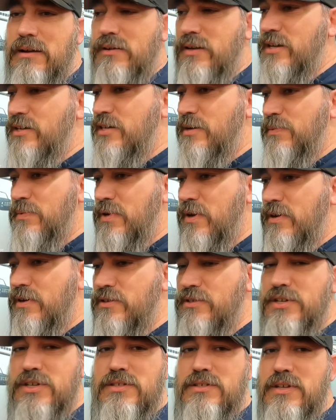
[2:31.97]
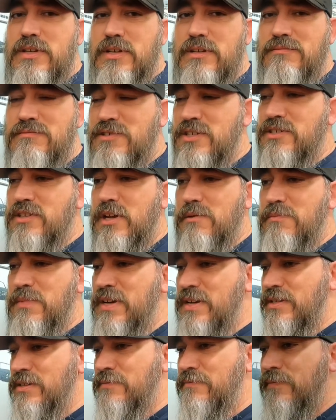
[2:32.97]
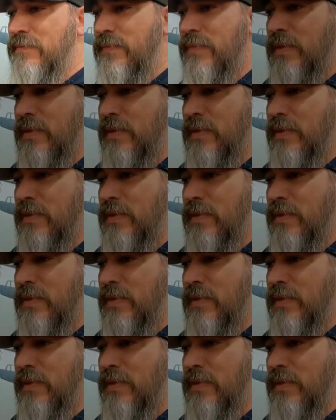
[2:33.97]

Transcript: I'll catch up with y'all here in just, uh, just a couple minutes.